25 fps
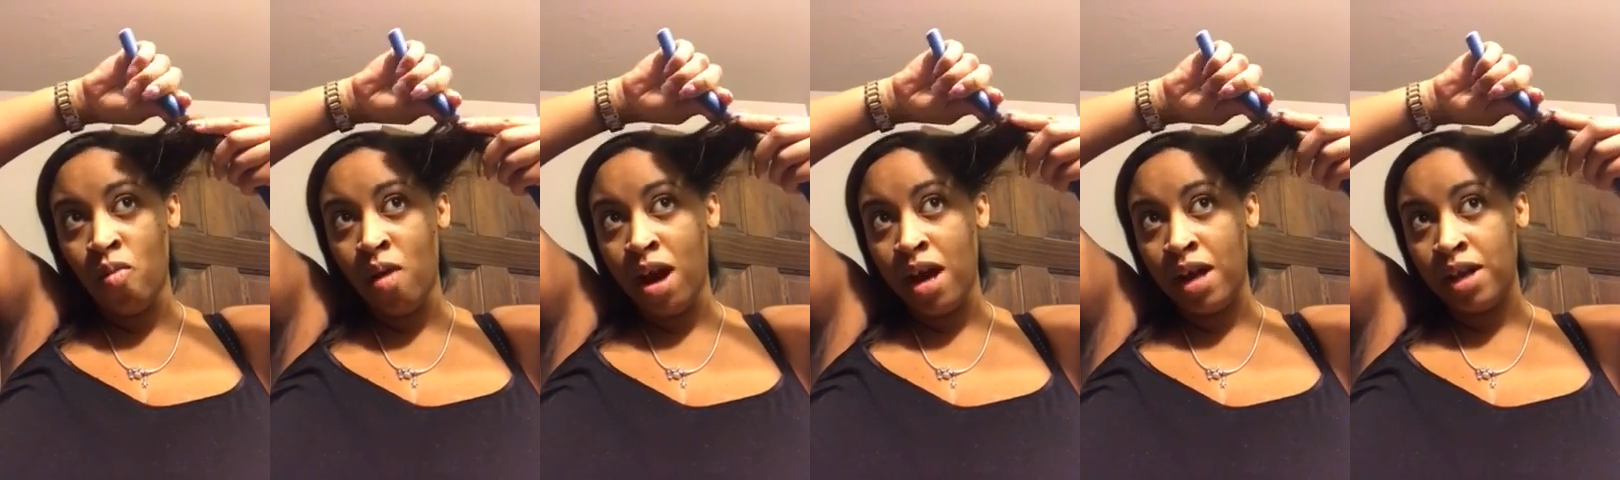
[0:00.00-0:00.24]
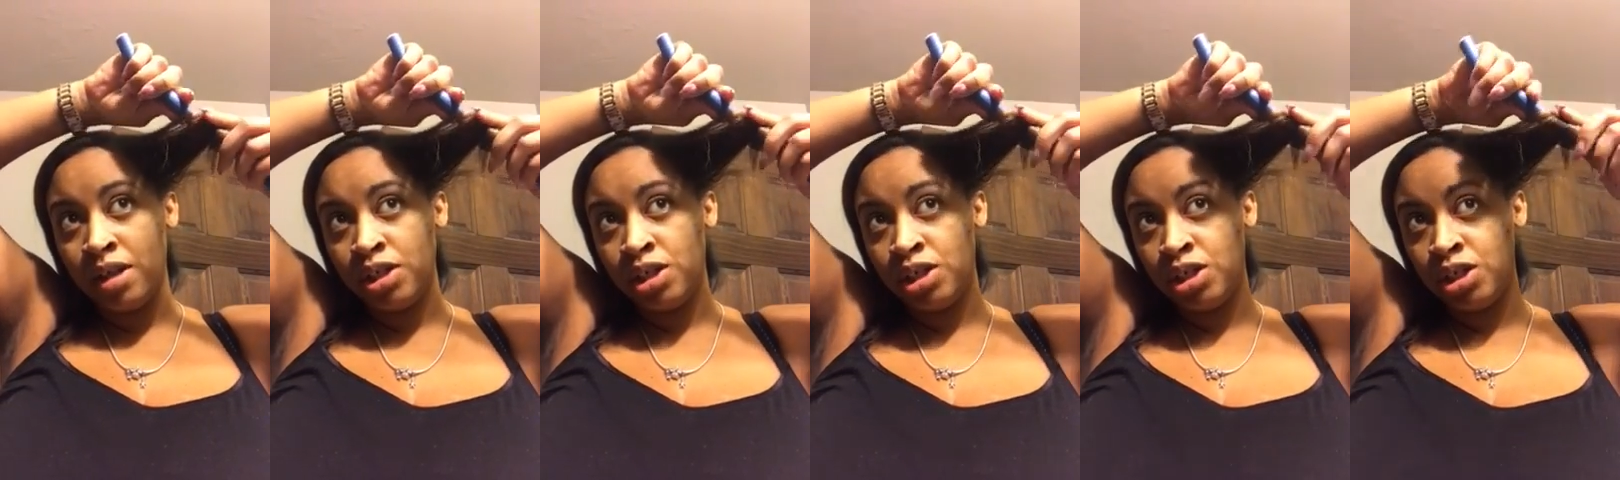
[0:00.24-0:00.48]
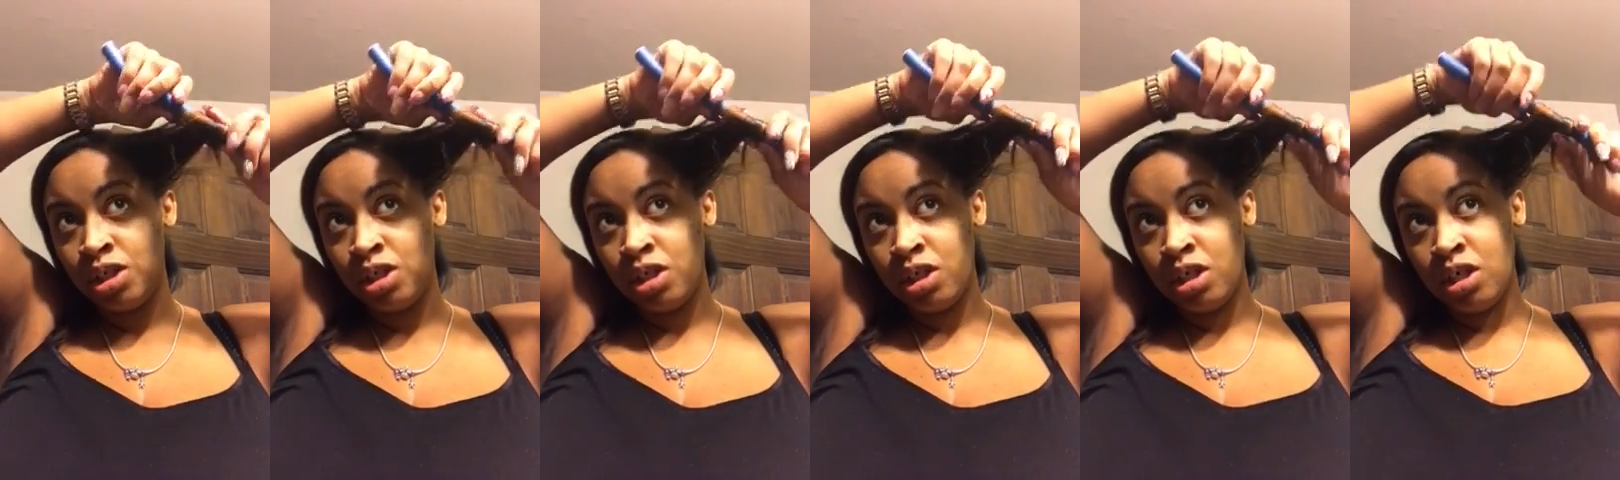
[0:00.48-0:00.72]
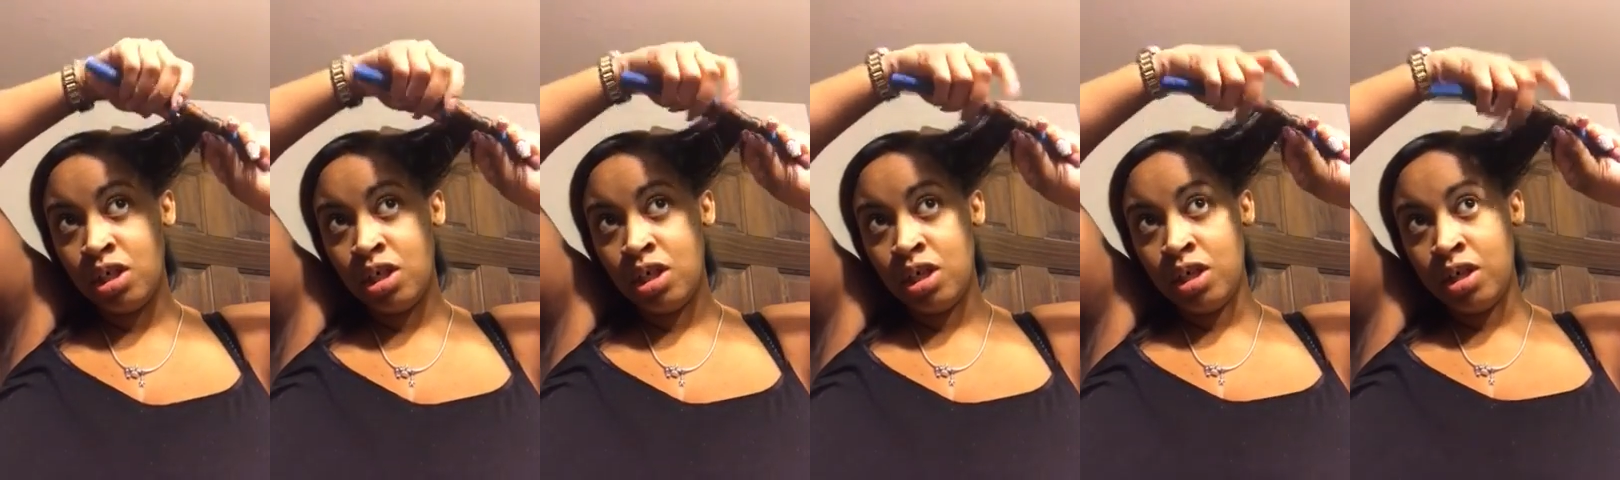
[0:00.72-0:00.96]
watch
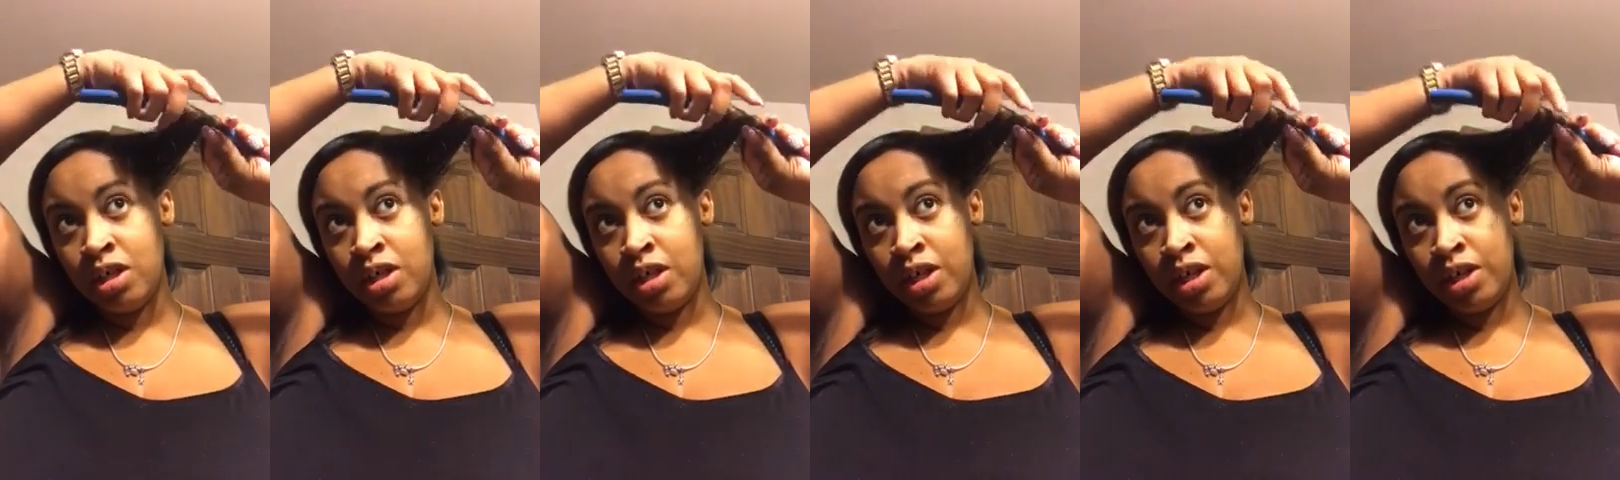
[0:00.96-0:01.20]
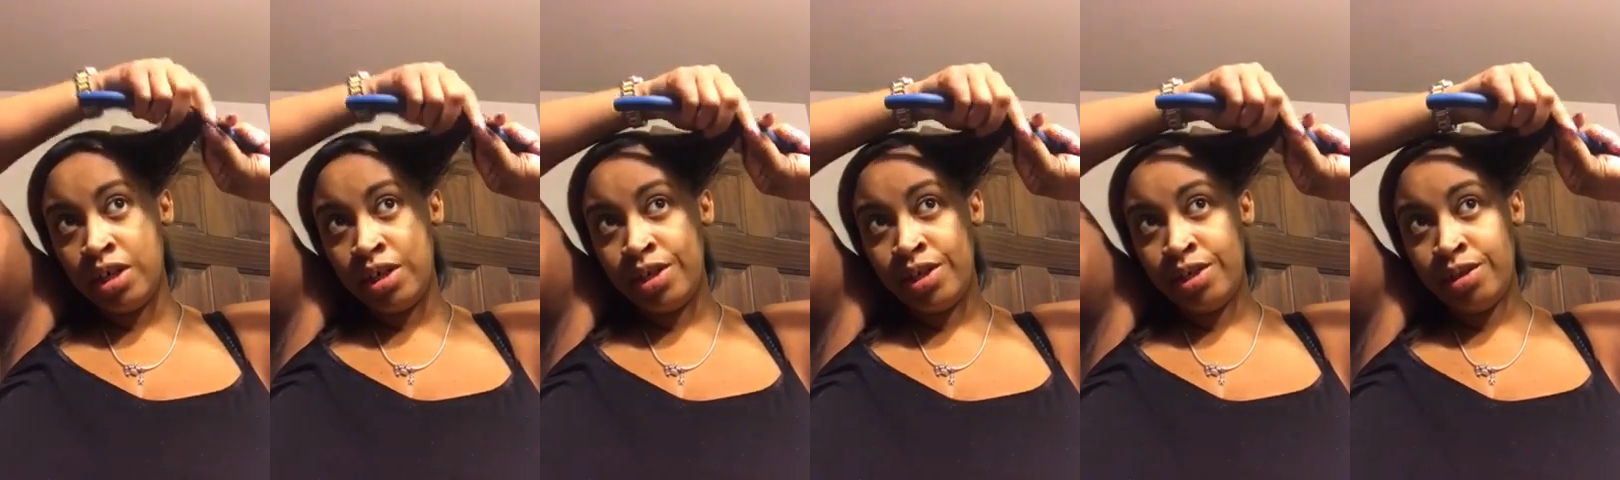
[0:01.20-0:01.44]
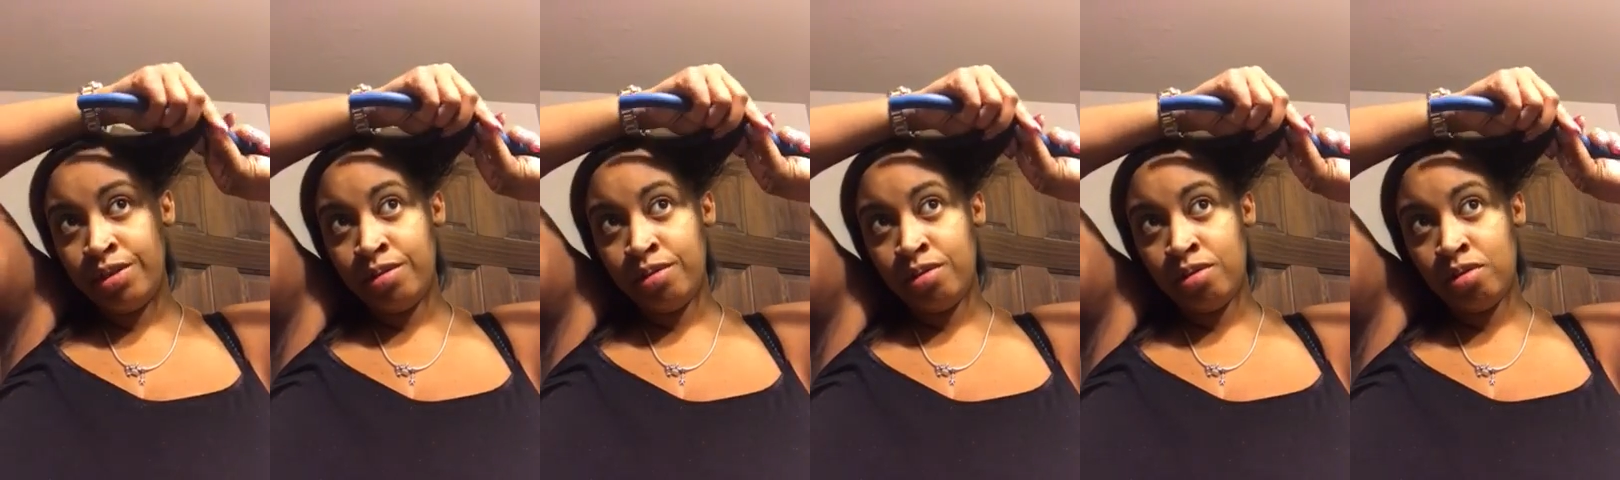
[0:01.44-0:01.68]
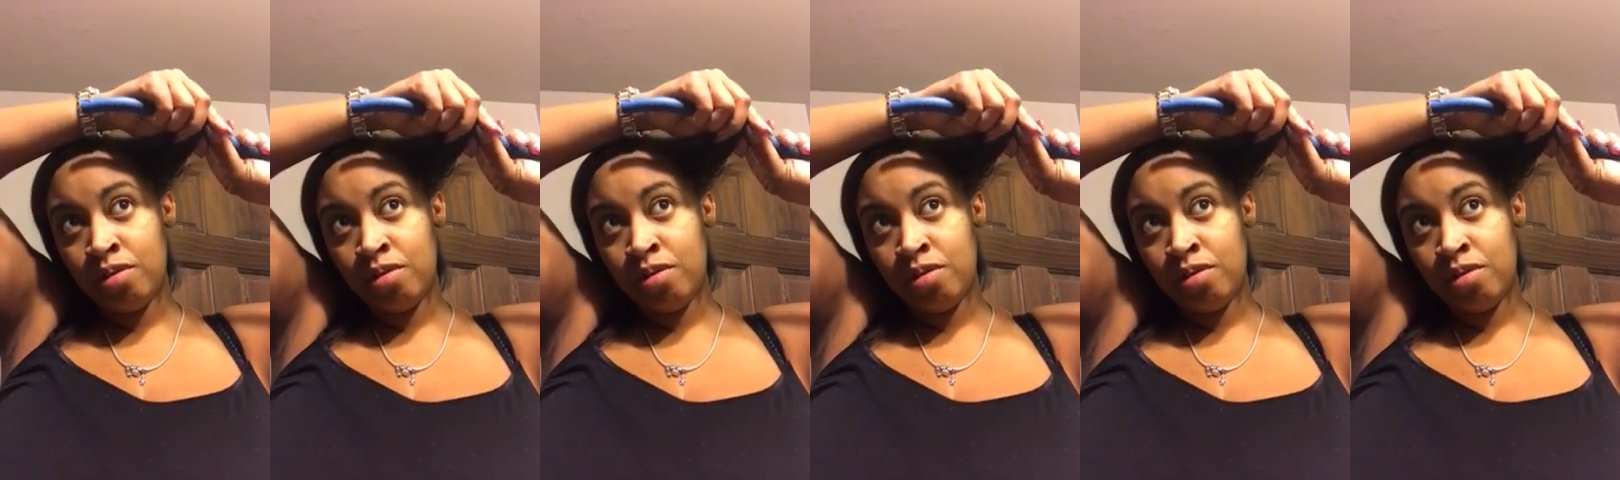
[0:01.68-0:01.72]
and do.